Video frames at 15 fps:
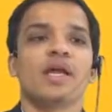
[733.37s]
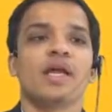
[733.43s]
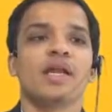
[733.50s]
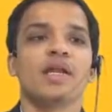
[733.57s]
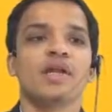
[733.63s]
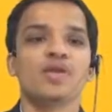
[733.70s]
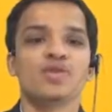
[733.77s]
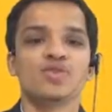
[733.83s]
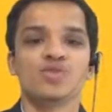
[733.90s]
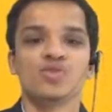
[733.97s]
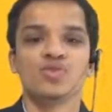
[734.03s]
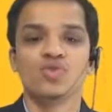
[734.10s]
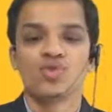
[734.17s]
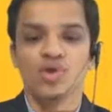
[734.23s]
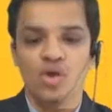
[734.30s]
reduce
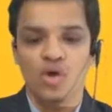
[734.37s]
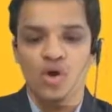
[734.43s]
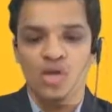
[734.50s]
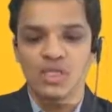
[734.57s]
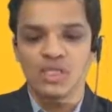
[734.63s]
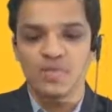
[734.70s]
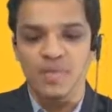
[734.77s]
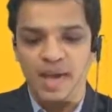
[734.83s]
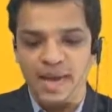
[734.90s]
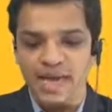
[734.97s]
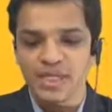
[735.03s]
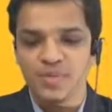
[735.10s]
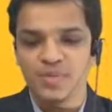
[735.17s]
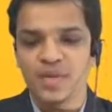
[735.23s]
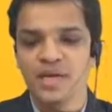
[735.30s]
your cost
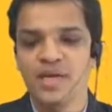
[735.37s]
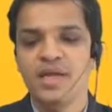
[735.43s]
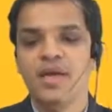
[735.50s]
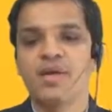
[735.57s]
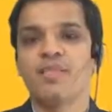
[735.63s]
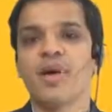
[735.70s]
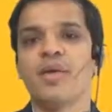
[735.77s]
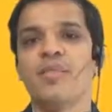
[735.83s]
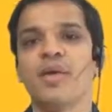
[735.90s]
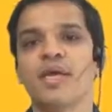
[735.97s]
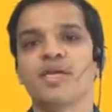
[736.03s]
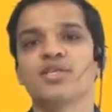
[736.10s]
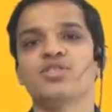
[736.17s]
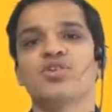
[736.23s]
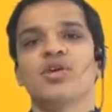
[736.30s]
management by
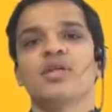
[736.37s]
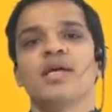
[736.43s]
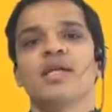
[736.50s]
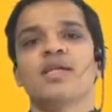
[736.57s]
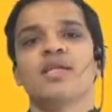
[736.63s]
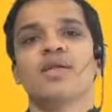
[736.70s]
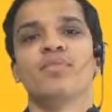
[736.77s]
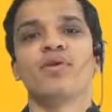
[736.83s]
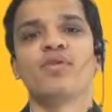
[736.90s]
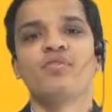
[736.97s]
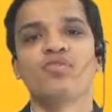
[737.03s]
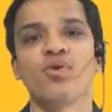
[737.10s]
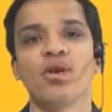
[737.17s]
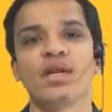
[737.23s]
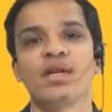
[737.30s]
making sure that the number of
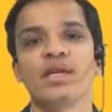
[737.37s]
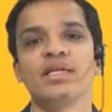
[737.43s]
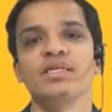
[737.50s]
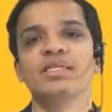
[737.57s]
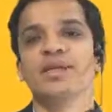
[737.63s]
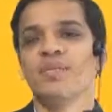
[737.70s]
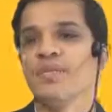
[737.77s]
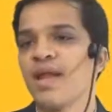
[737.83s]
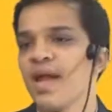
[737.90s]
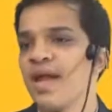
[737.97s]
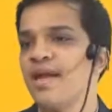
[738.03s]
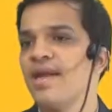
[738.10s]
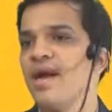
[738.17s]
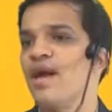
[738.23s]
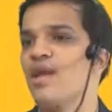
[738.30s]
quantities
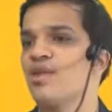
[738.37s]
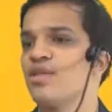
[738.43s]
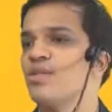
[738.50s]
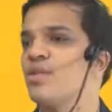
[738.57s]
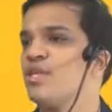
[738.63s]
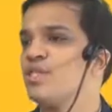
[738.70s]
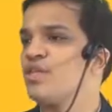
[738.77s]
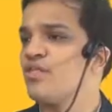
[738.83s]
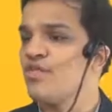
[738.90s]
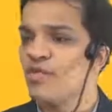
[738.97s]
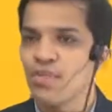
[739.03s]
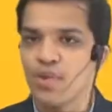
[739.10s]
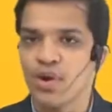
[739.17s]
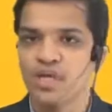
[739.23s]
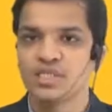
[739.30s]
supplied are on the basis of a
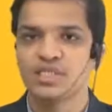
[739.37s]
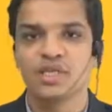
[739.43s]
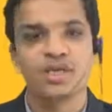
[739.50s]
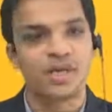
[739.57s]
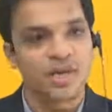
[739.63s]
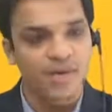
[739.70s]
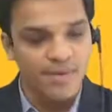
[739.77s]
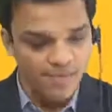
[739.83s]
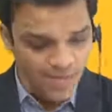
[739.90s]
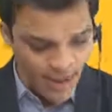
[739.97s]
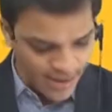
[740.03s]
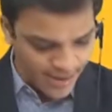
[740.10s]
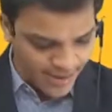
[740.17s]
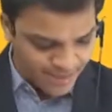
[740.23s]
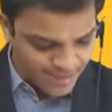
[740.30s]
production
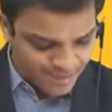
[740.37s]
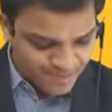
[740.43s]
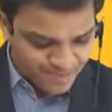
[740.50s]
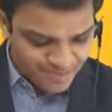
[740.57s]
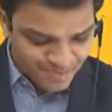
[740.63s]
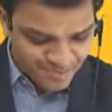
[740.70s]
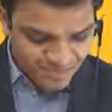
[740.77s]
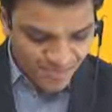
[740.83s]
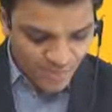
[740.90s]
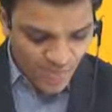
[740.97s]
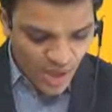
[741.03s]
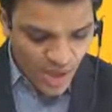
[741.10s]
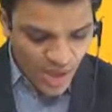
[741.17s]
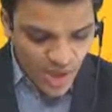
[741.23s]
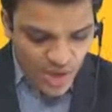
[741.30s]
planning.
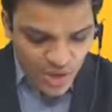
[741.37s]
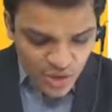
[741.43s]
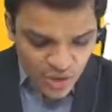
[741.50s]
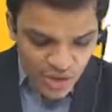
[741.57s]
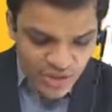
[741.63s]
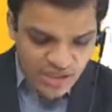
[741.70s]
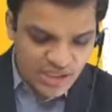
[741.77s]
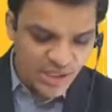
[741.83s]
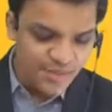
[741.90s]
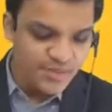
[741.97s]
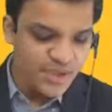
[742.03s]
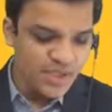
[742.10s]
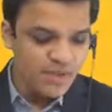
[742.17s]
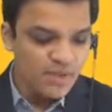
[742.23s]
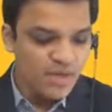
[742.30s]
So
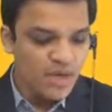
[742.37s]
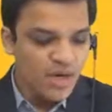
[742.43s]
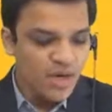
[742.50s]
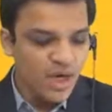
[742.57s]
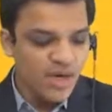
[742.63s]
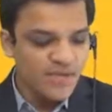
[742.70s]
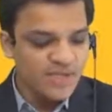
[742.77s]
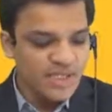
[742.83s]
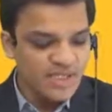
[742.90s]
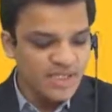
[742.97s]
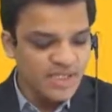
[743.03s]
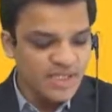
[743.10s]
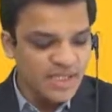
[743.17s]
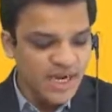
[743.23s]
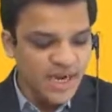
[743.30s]
description of just
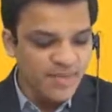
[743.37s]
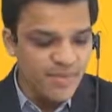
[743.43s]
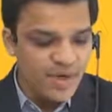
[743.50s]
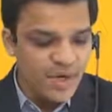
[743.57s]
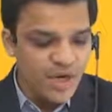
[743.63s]
in time.